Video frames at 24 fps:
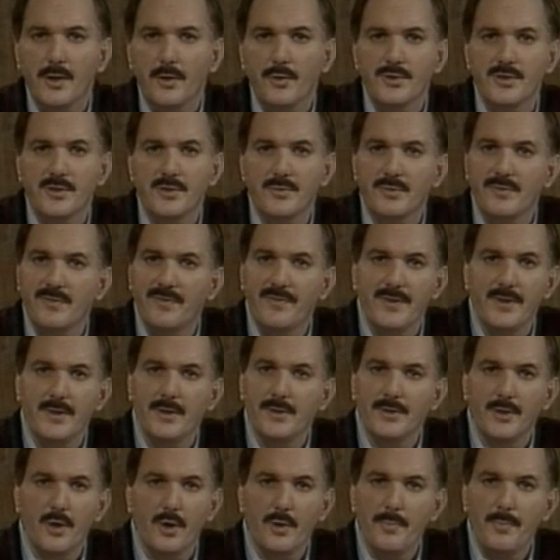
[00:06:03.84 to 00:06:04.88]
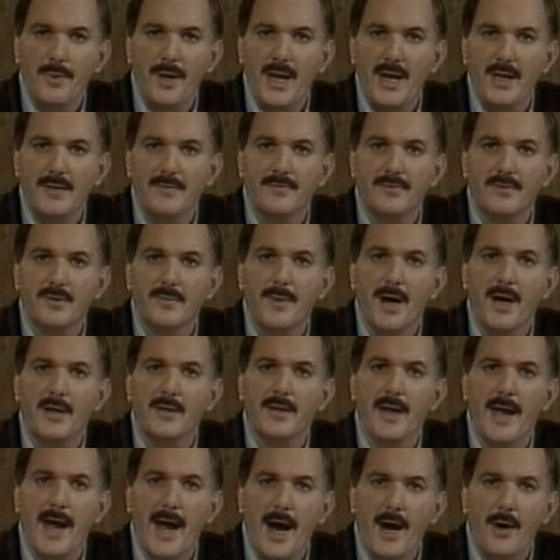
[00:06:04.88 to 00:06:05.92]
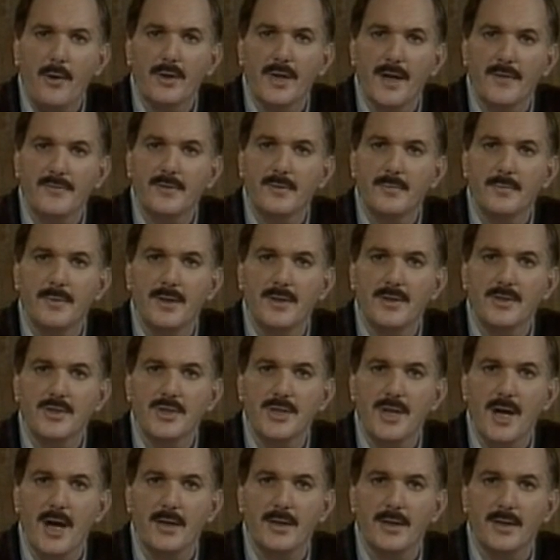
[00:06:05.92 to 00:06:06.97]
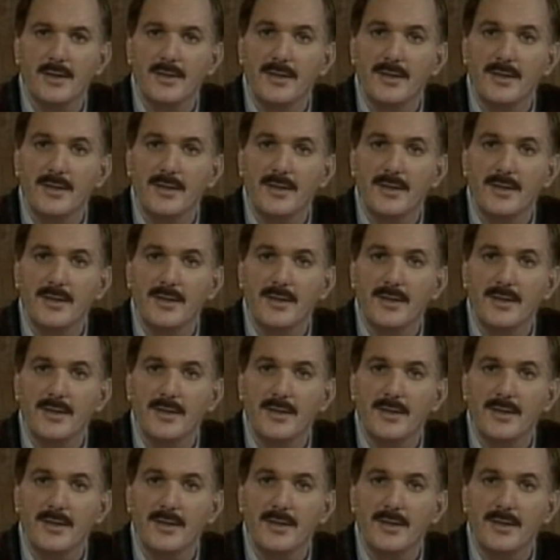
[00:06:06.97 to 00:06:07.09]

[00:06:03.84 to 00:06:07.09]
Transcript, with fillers: soldiers would feel no pain for about an hour after being shot,